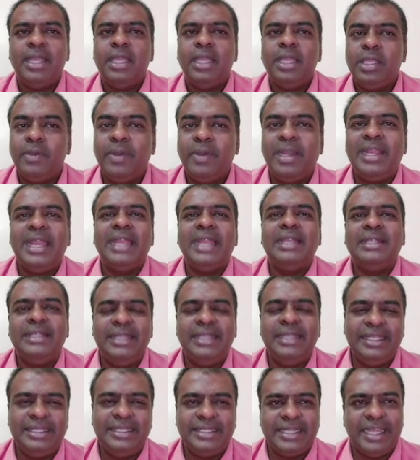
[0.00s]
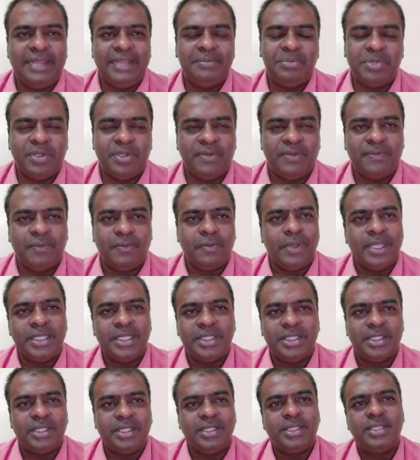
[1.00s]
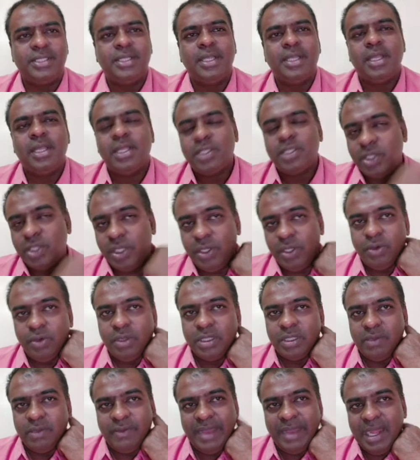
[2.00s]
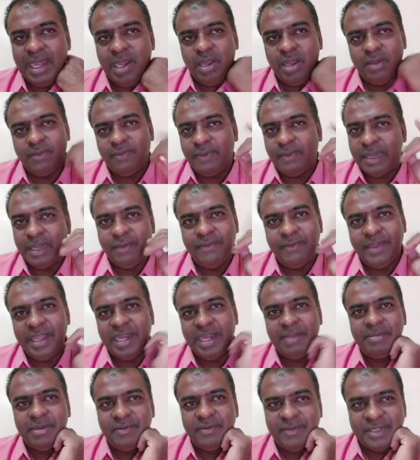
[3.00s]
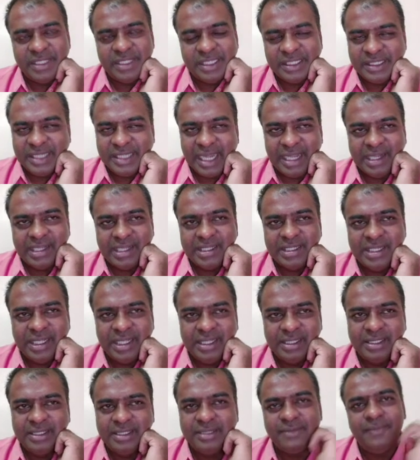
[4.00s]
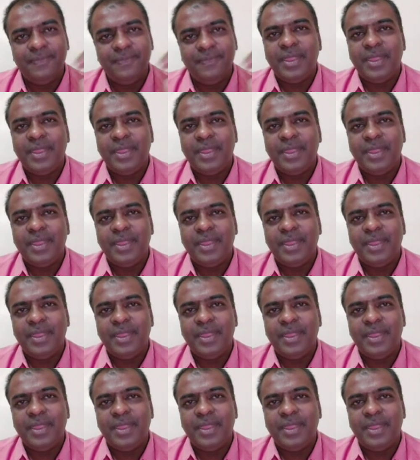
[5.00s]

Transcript: You will get these types of questions. So you know the value of one variable, which is statistics.